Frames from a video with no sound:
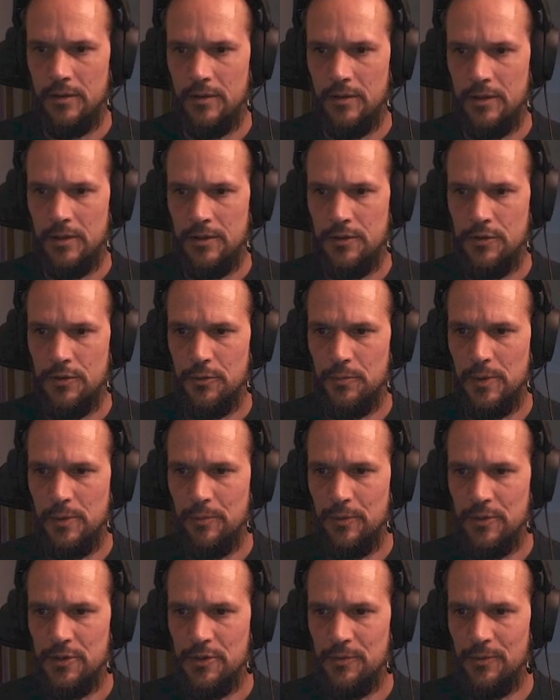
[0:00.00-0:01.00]
It should be
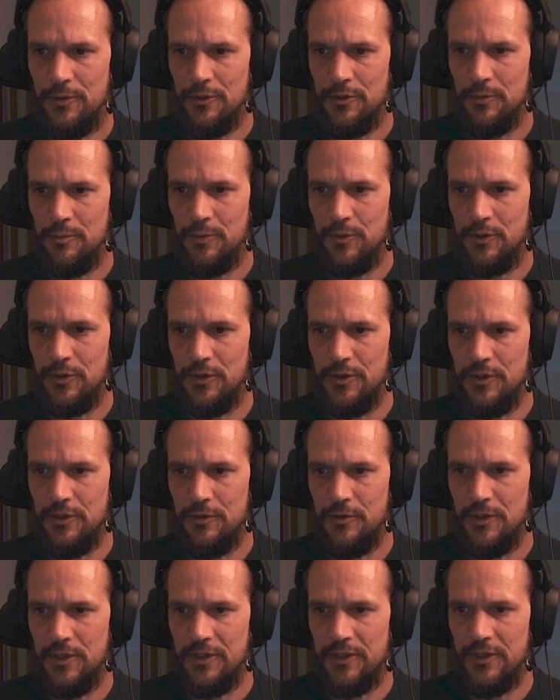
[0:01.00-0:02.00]
possible to put the
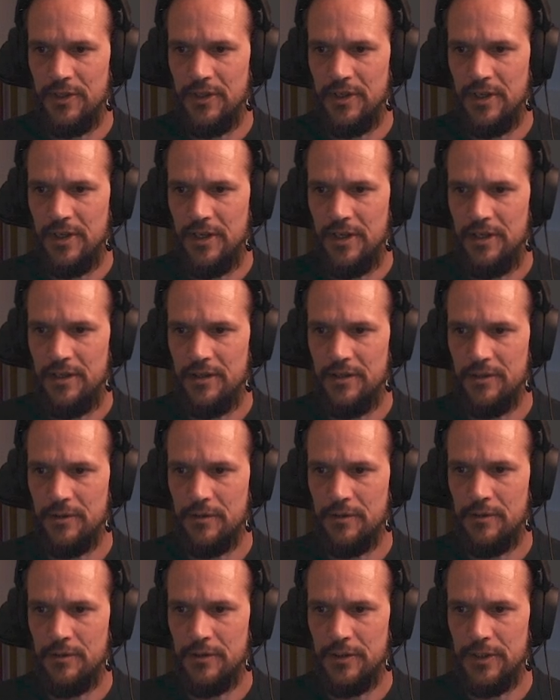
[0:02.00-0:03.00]
unit in either the
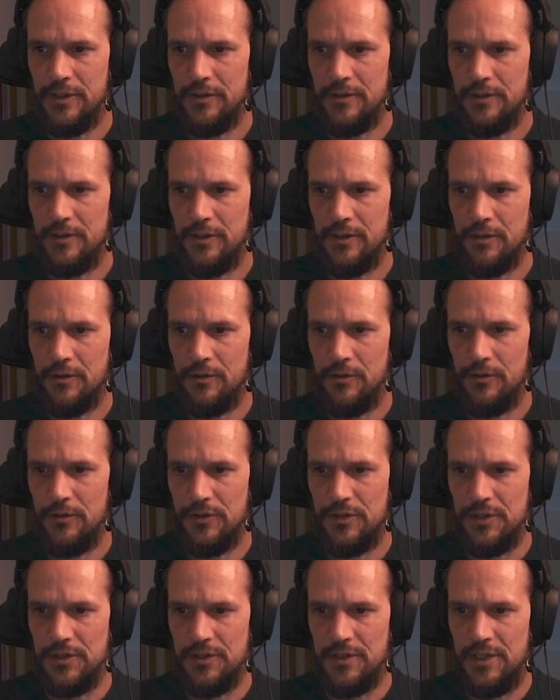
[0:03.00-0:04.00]
corridor or the
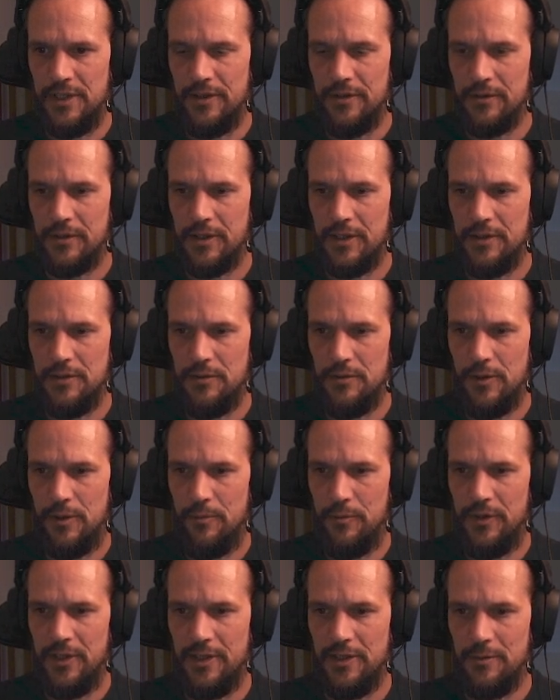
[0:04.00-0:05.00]
culture tile. Can you
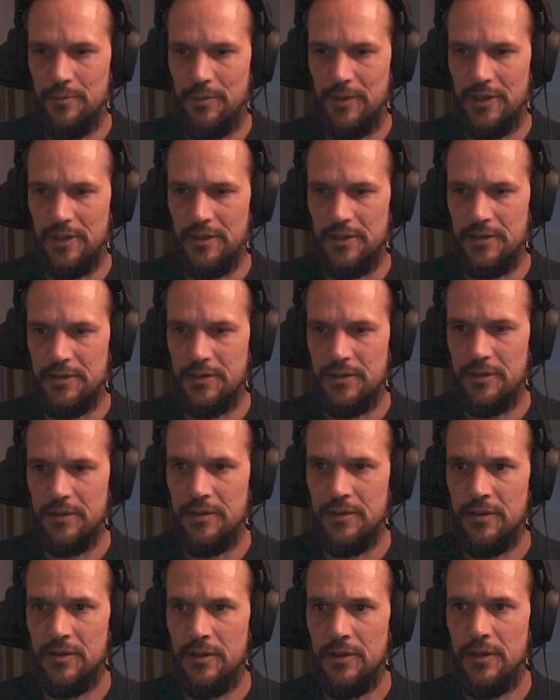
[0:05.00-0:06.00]
update, please?
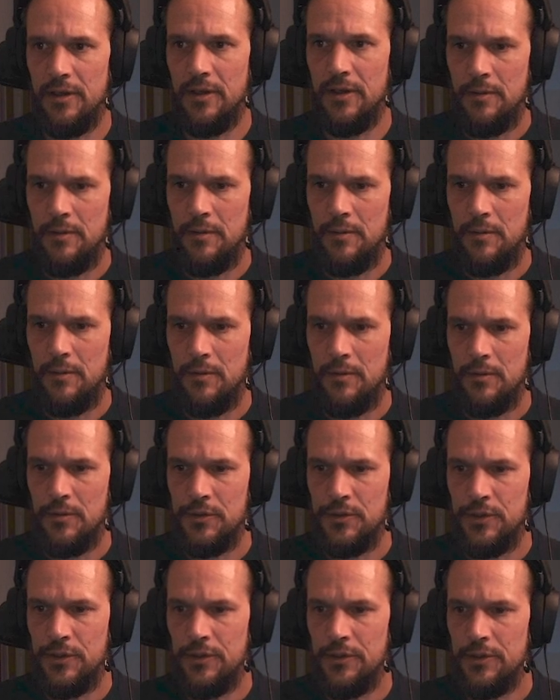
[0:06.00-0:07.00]

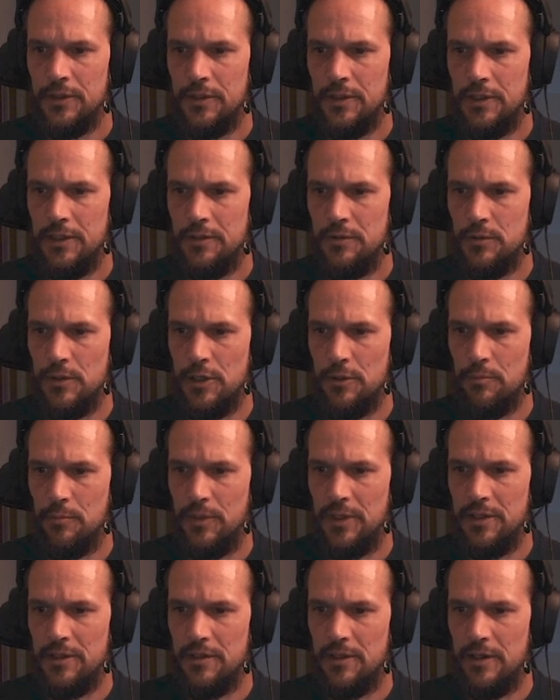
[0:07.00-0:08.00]
Certainly, to
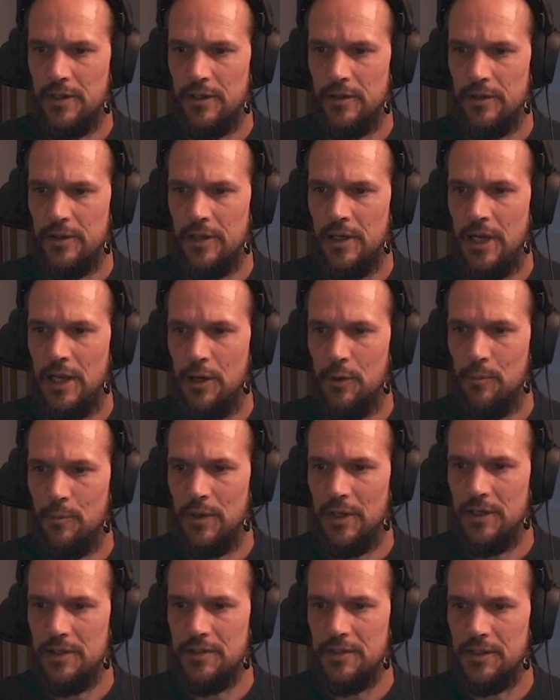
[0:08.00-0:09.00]
allow
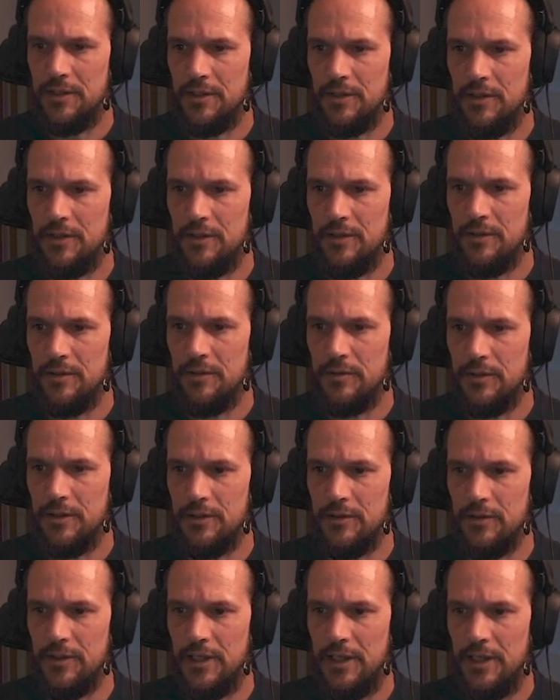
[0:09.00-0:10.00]
placing the
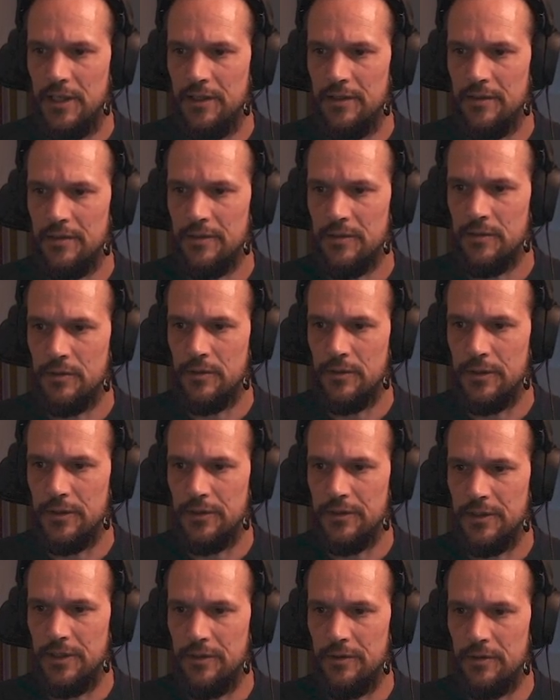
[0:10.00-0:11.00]
unit on either a corridor
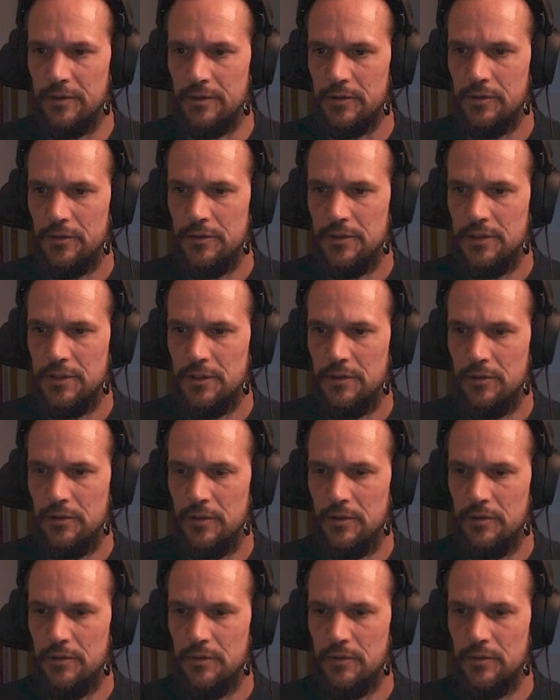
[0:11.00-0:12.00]
tile or a culture tile,
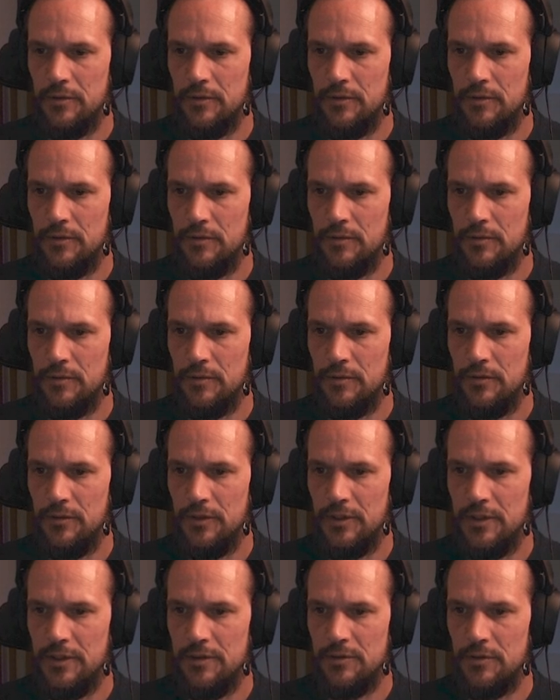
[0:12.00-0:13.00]
you
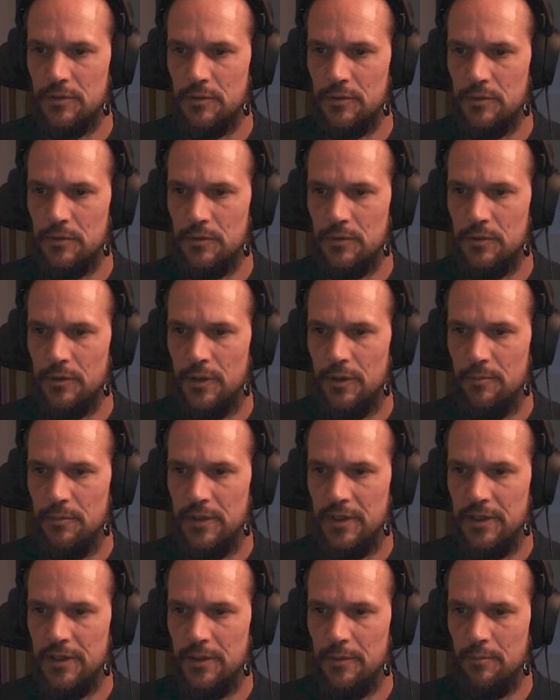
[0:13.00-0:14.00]
need to
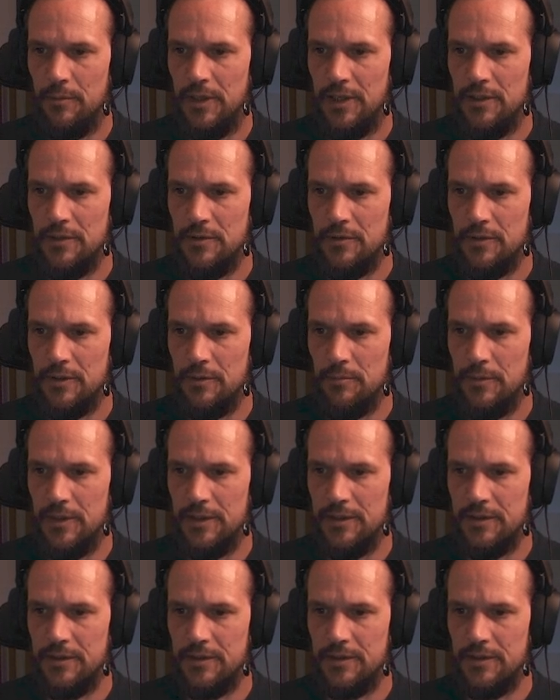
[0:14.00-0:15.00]
update the place unit
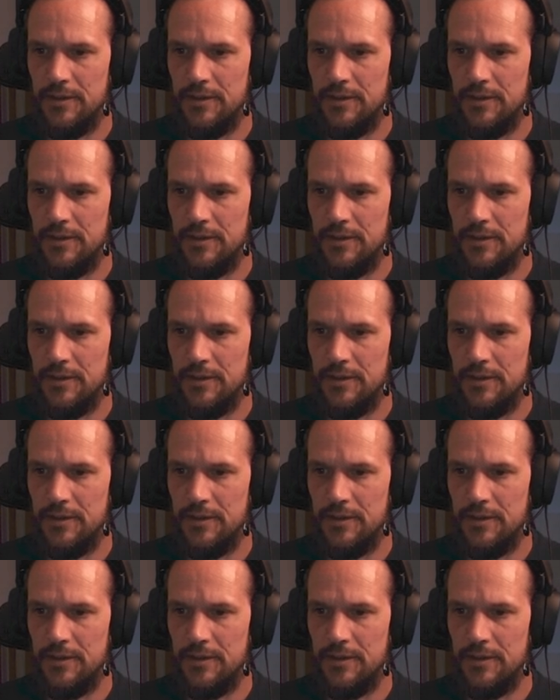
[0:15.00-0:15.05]
method